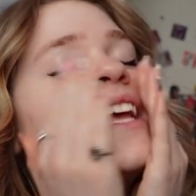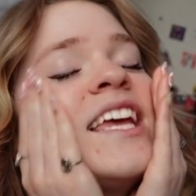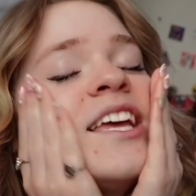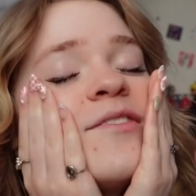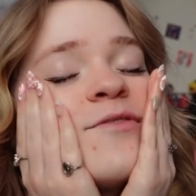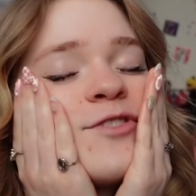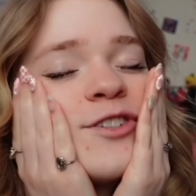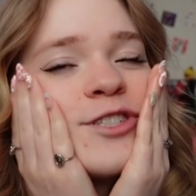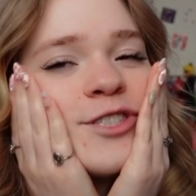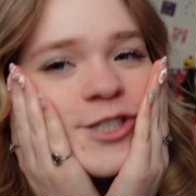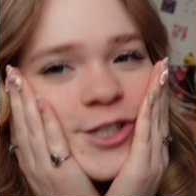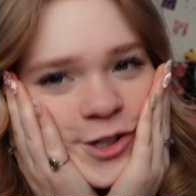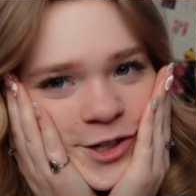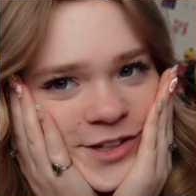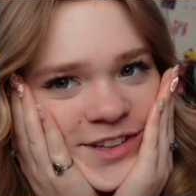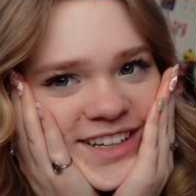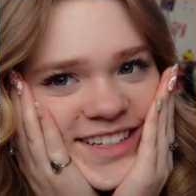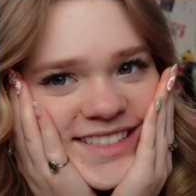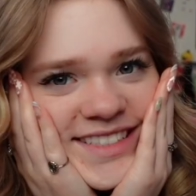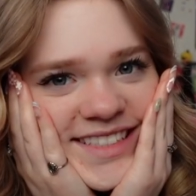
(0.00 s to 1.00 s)
he for sure
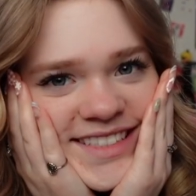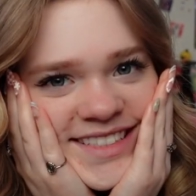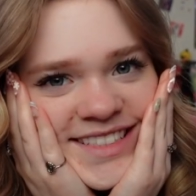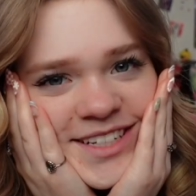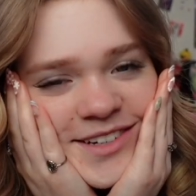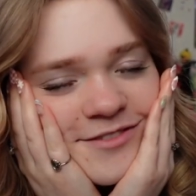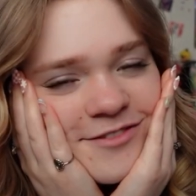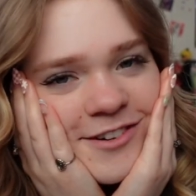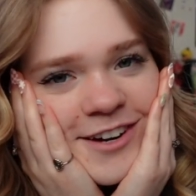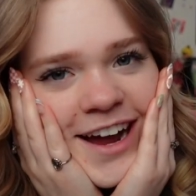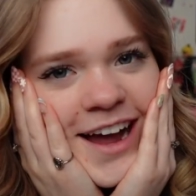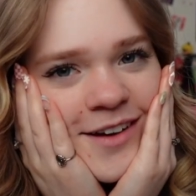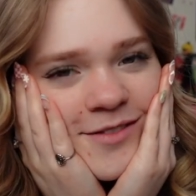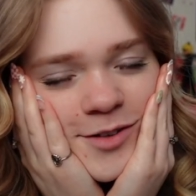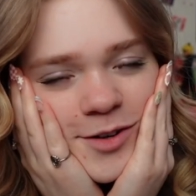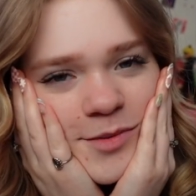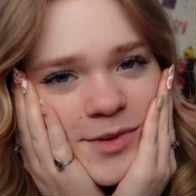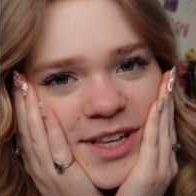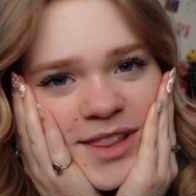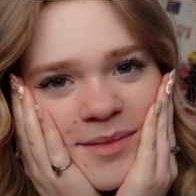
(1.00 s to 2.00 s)
listens to
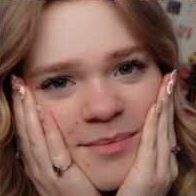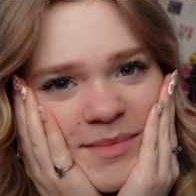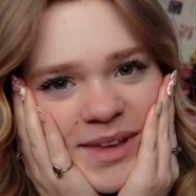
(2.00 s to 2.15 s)
Forever With